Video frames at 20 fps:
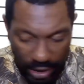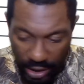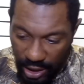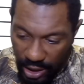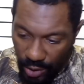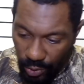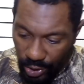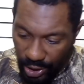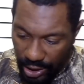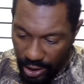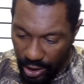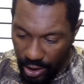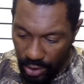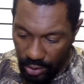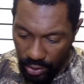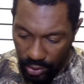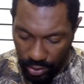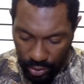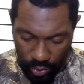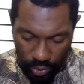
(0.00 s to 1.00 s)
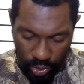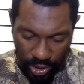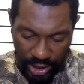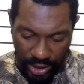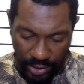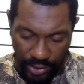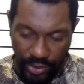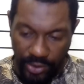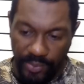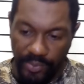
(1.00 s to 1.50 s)
here we go
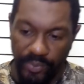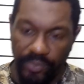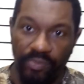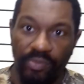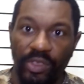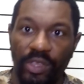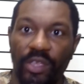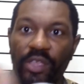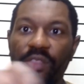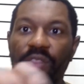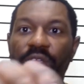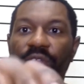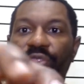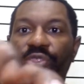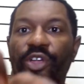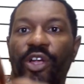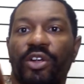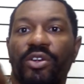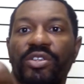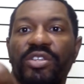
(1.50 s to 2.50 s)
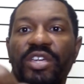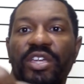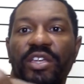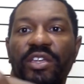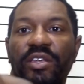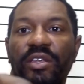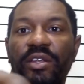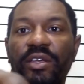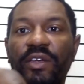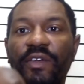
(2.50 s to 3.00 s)
with the
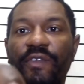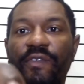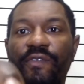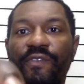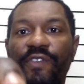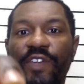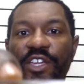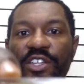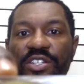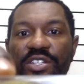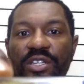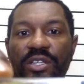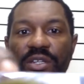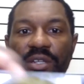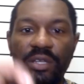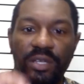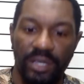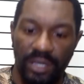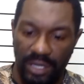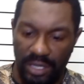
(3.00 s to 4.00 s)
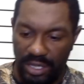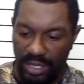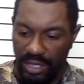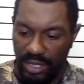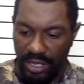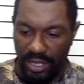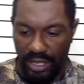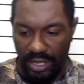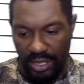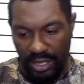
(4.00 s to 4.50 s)
13 Fishing.
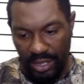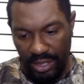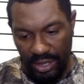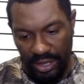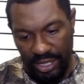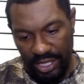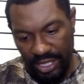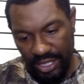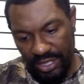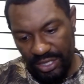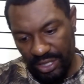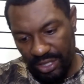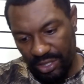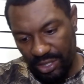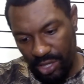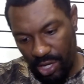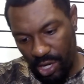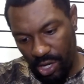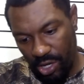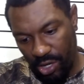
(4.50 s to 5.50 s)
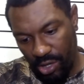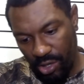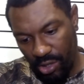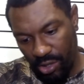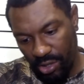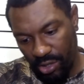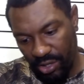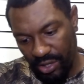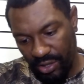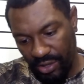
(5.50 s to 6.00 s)
This is
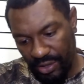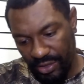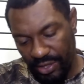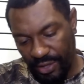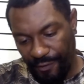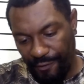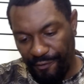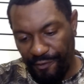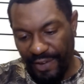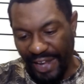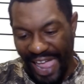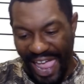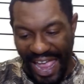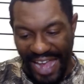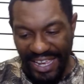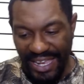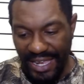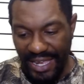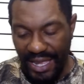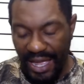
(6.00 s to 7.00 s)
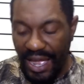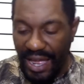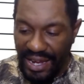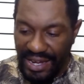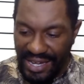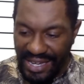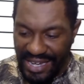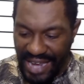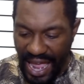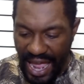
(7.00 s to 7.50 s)
called the Flatty
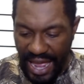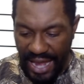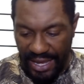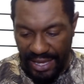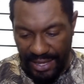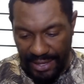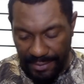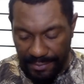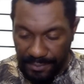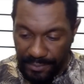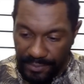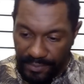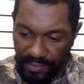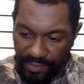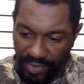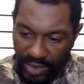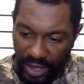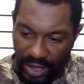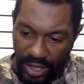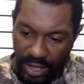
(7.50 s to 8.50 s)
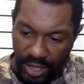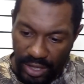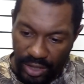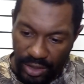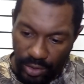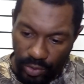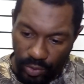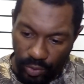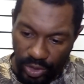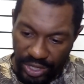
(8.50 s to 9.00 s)
Daddy.
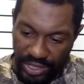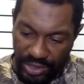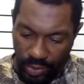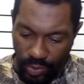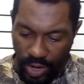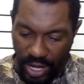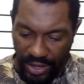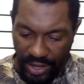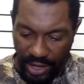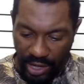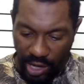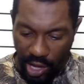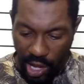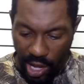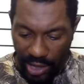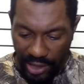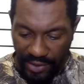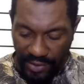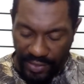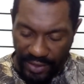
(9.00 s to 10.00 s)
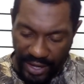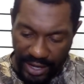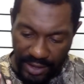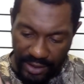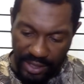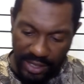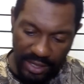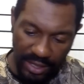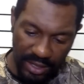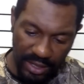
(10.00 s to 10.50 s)
Reason why they call it
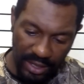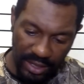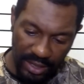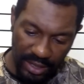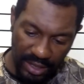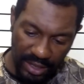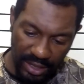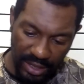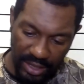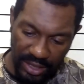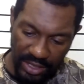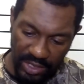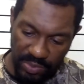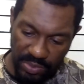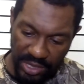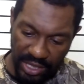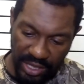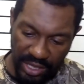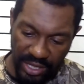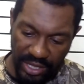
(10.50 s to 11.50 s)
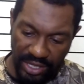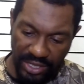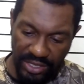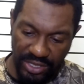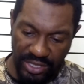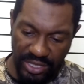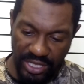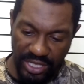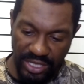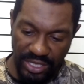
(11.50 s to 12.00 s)
that is
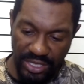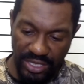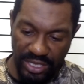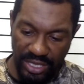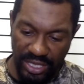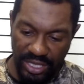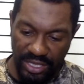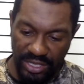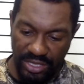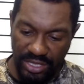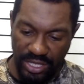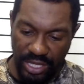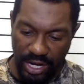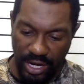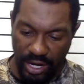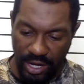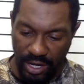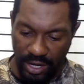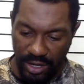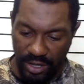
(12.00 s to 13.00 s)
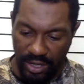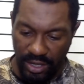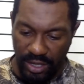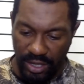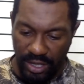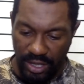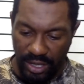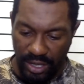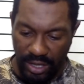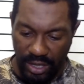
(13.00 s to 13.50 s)
because this is their
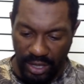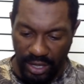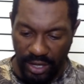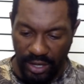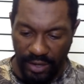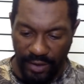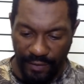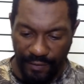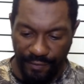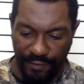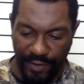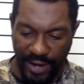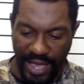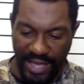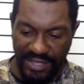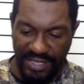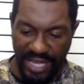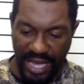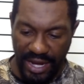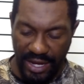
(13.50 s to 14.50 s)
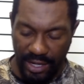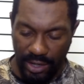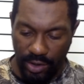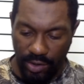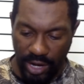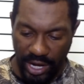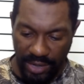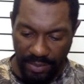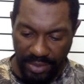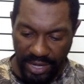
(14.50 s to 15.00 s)
flat-sided
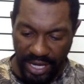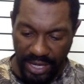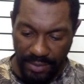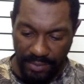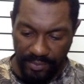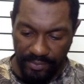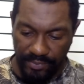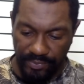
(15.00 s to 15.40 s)
crankbait.